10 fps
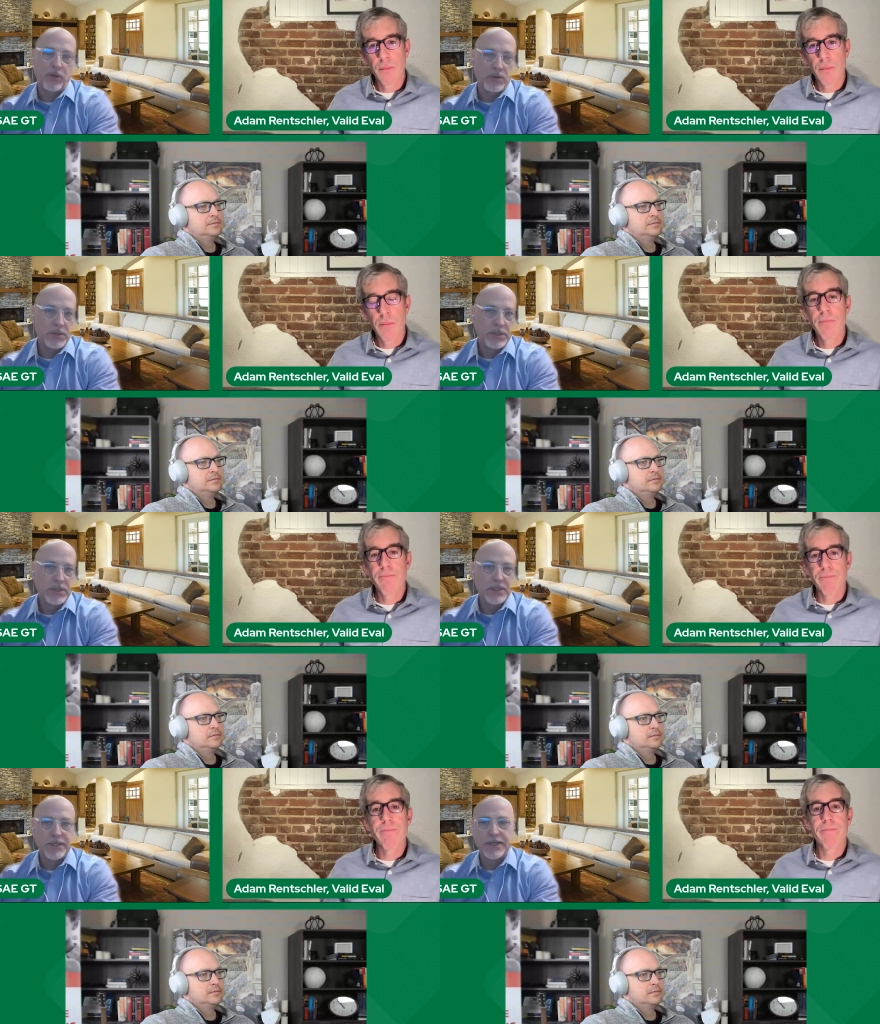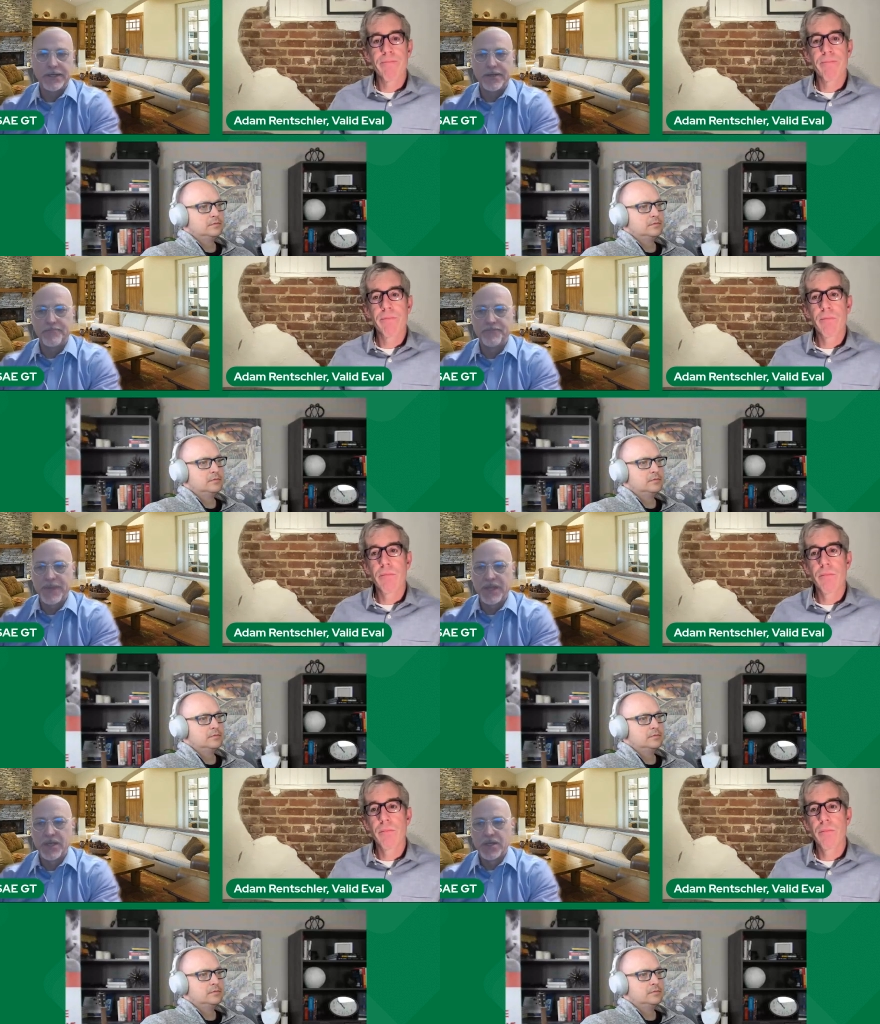Speaker 1: Mm -hmm. um,
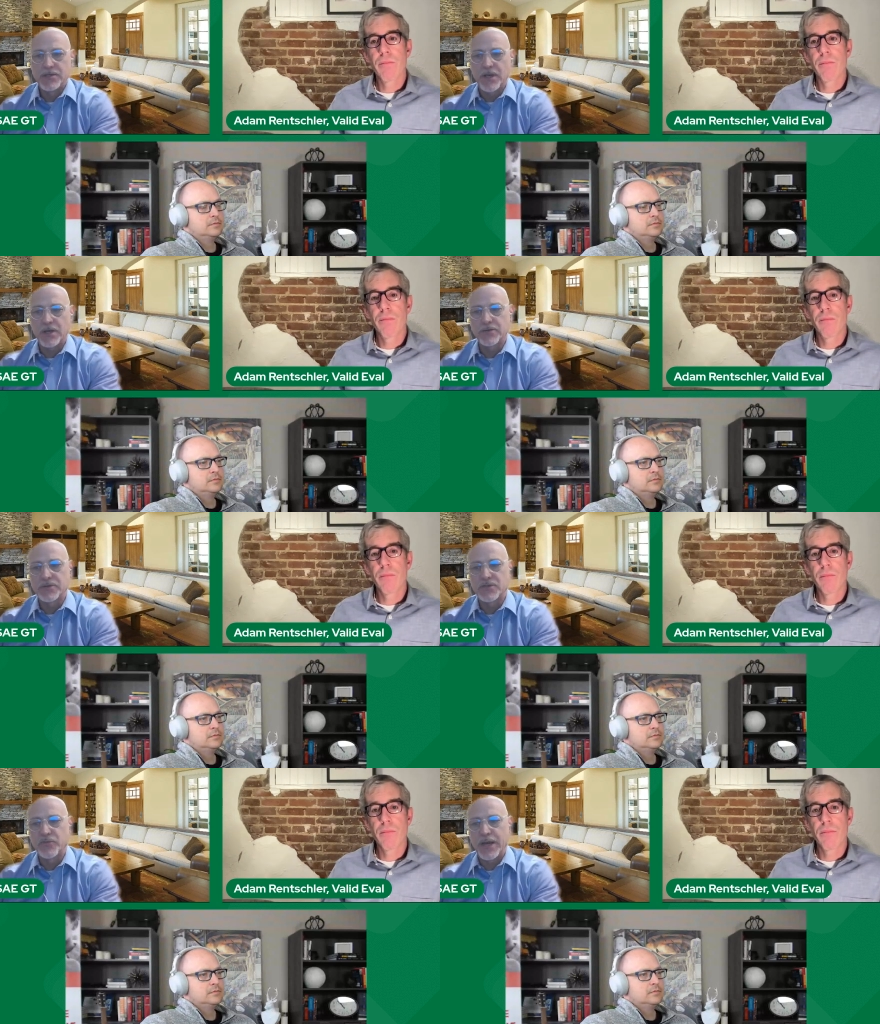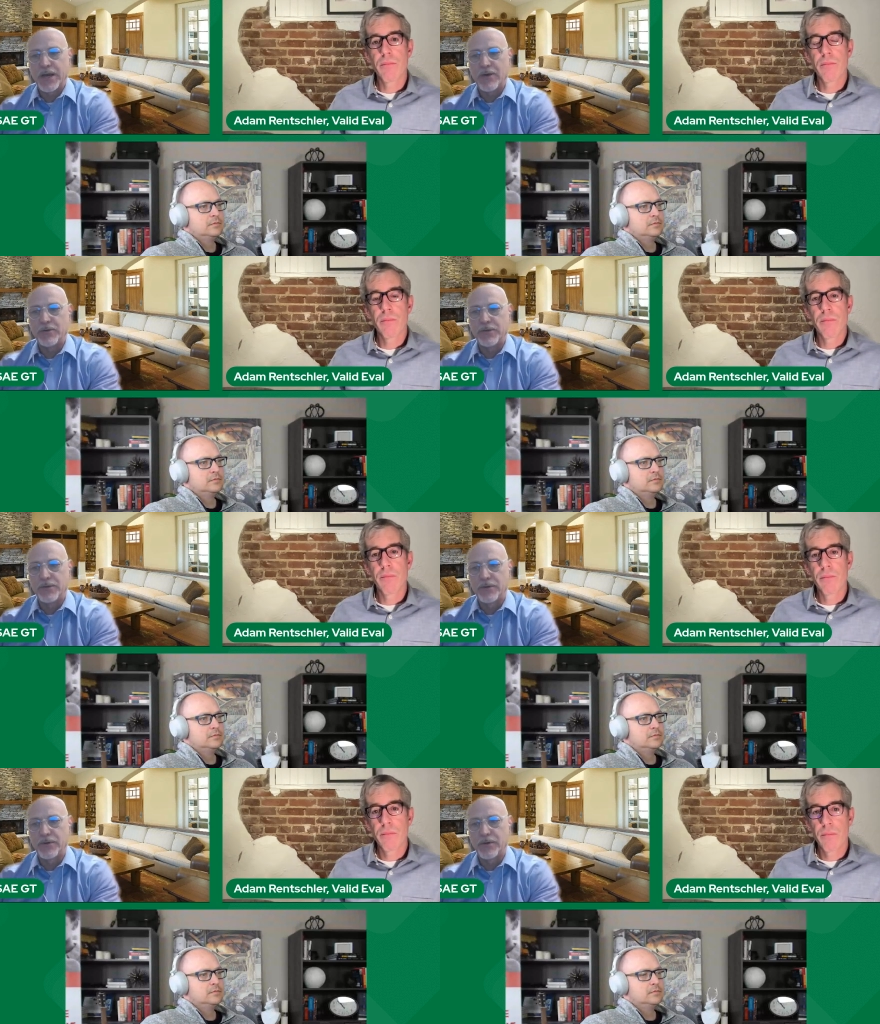talk to us about
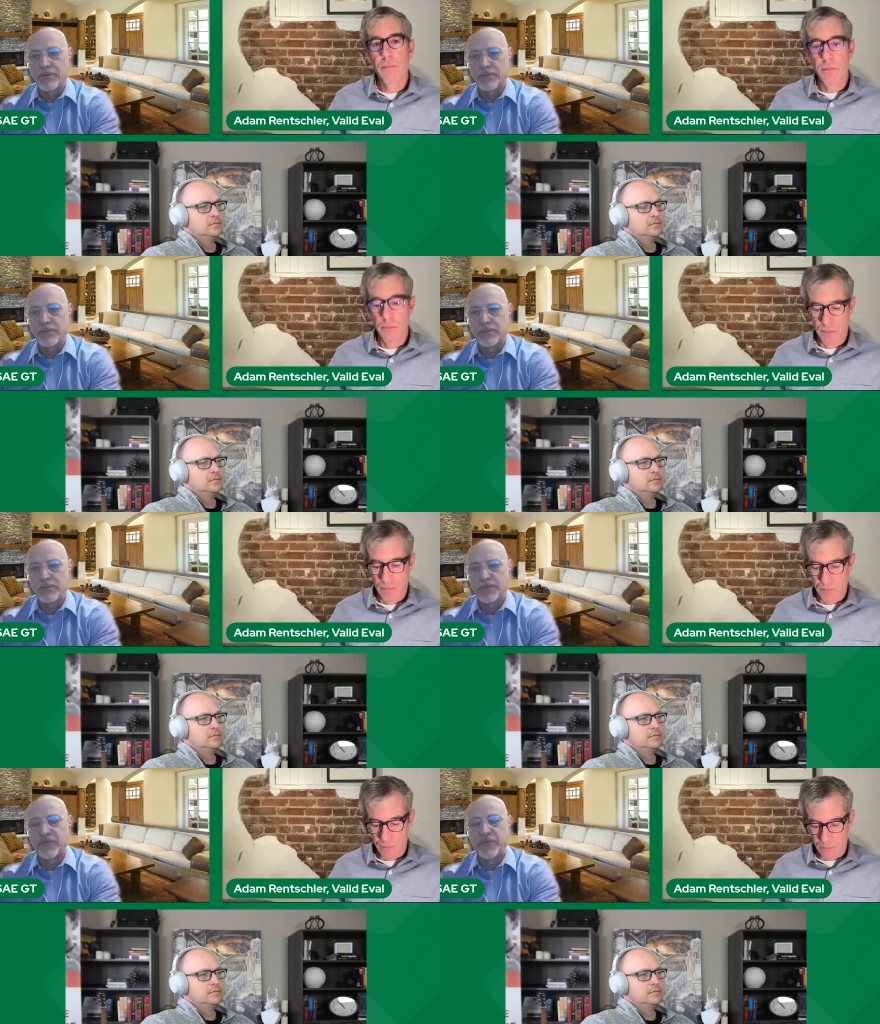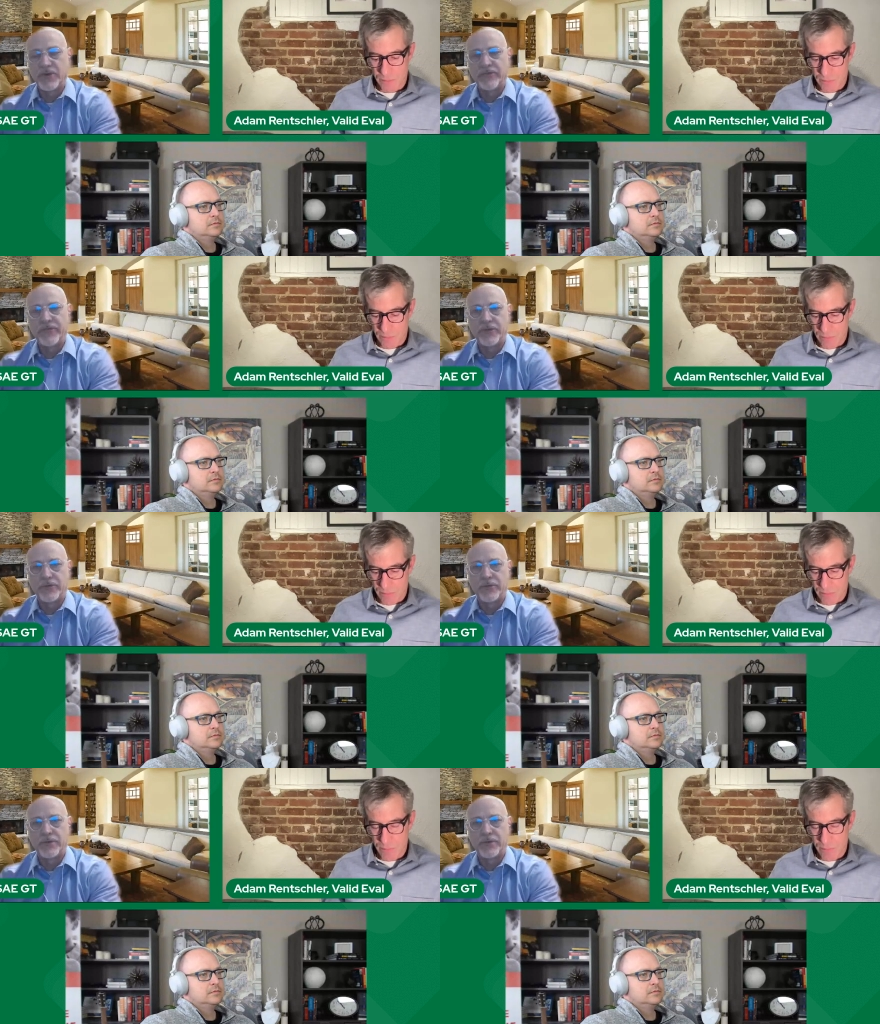your, from your view,